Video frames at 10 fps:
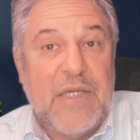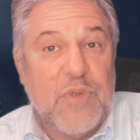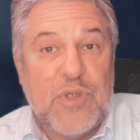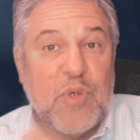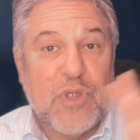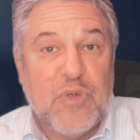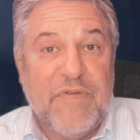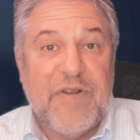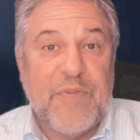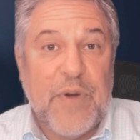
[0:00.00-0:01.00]
He was doing a
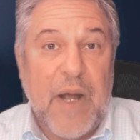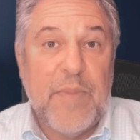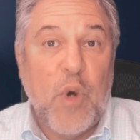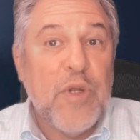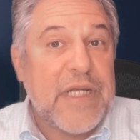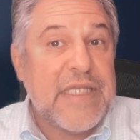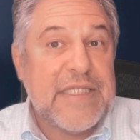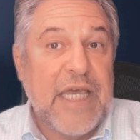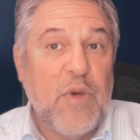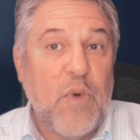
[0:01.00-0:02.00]
derivative problem. All he could
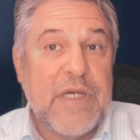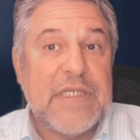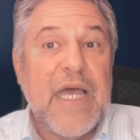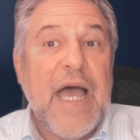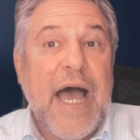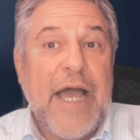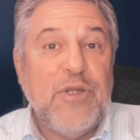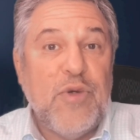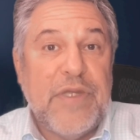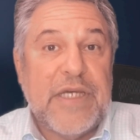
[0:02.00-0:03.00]
say was, I
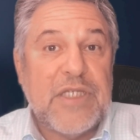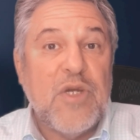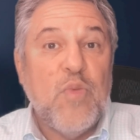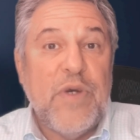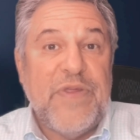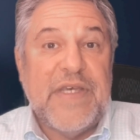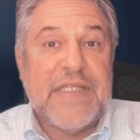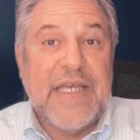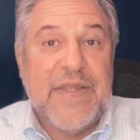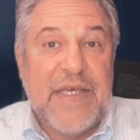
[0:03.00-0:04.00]
do this with
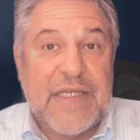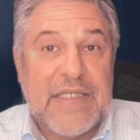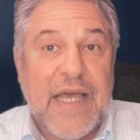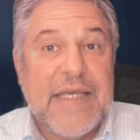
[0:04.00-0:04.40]
this and this.